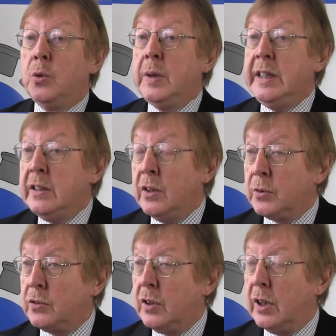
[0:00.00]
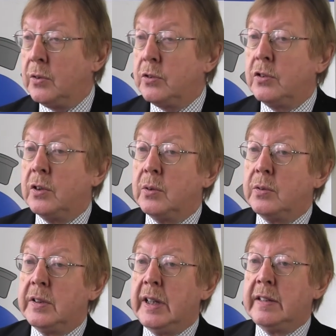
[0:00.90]
We note also
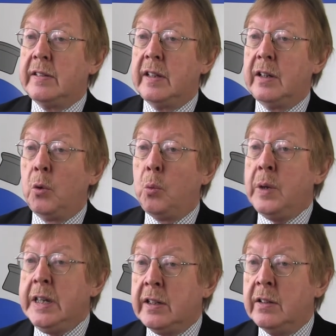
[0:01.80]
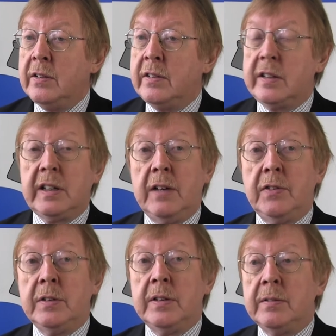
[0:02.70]
that uh, weakened
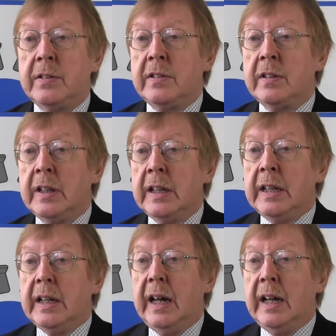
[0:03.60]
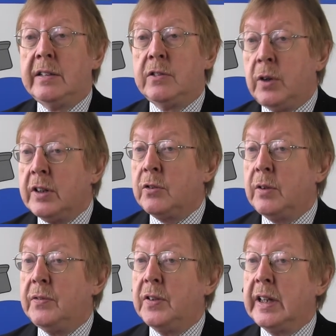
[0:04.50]
governance and drug
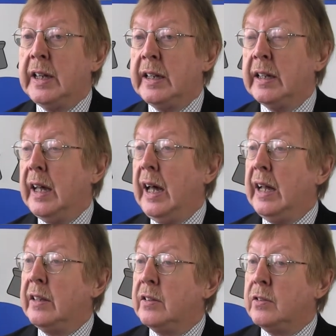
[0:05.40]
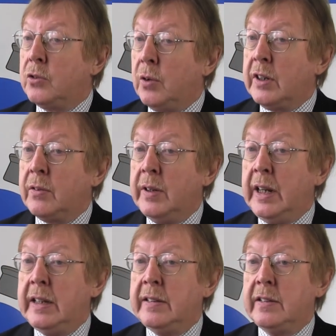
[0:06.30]
trafficking and drug
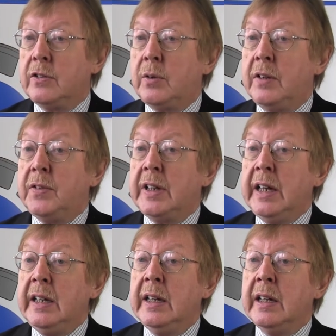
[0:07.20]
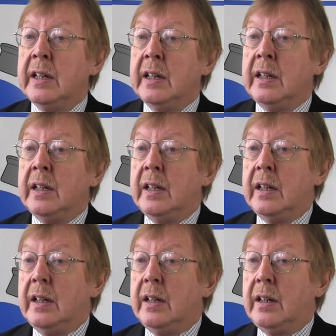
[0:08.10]
related trafficking
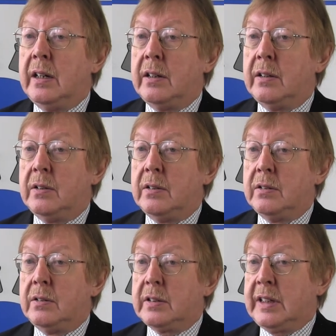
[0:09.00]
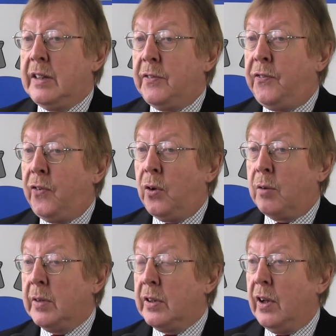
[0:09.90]
uh, can
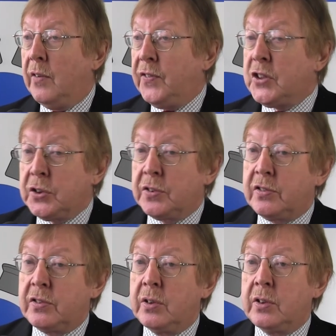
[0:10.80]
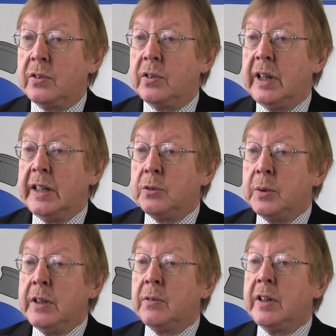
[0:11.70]
form a, a, vicious circle, and we